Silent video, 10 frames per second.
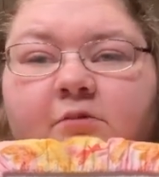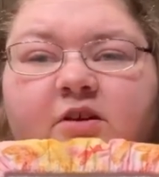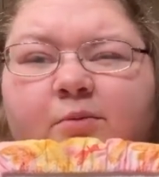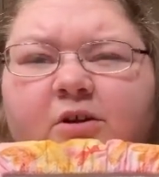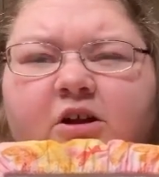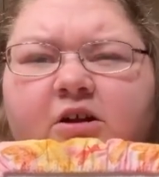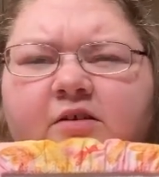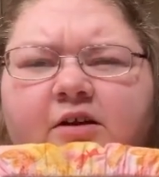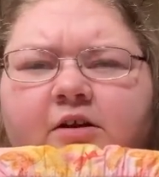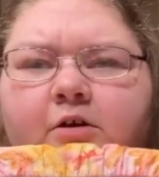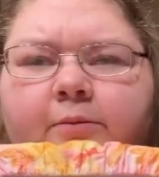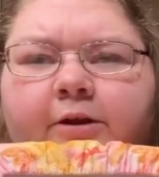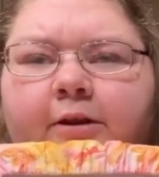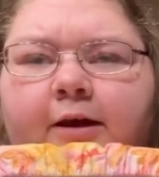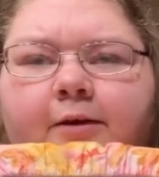I'm not excited
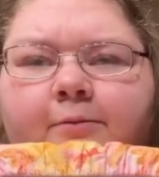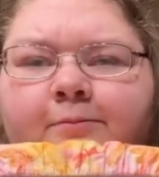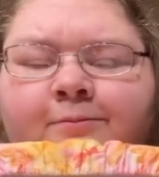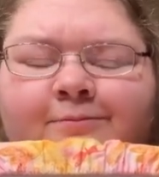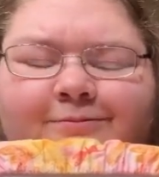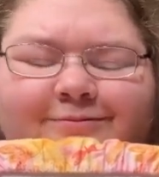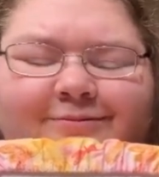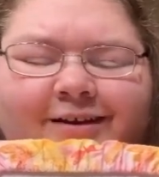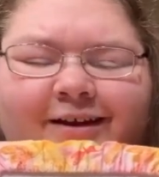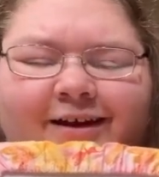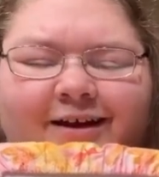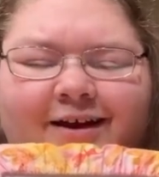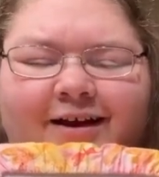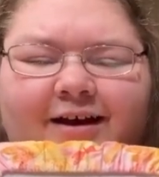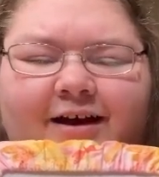about that.
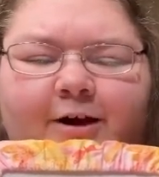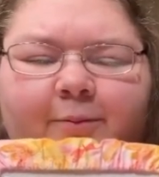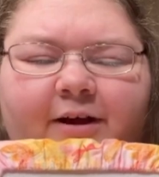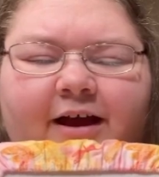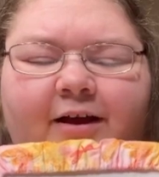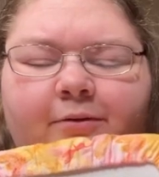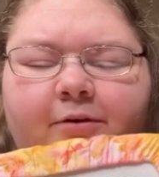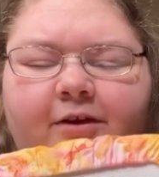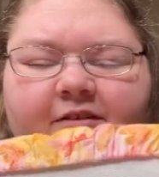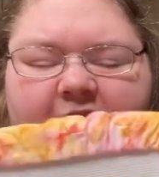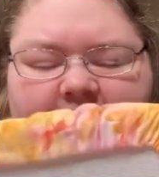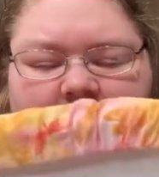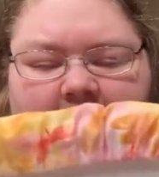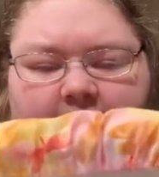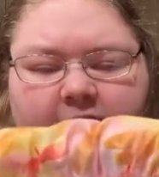I really just
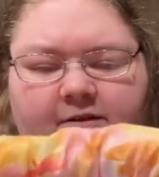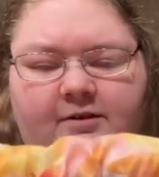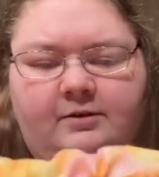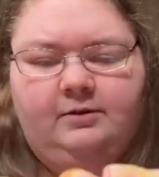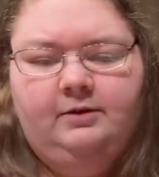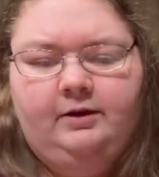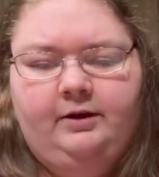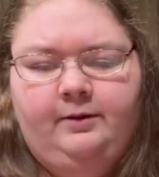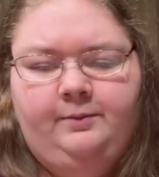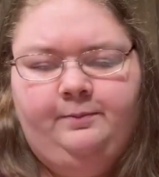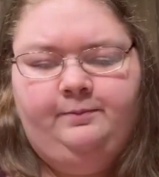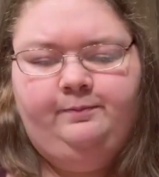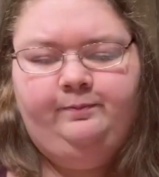hate trying